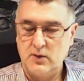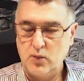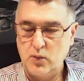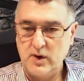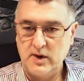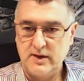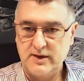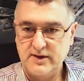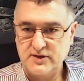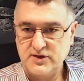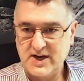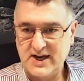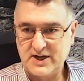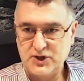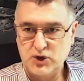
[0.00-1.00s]
with
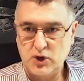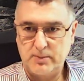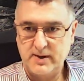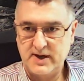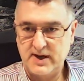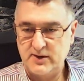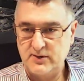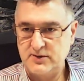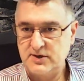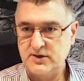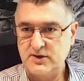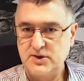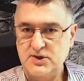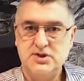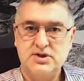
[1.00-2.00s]
Tax Shop
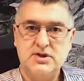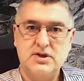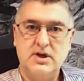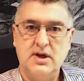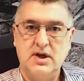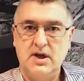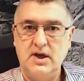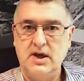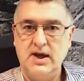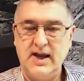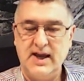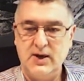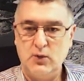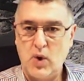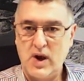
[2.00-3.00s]
Accountants
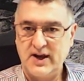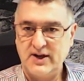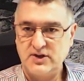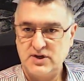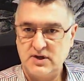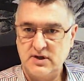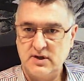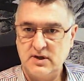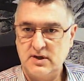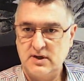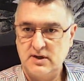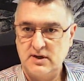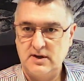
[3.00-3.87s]
in Wellington.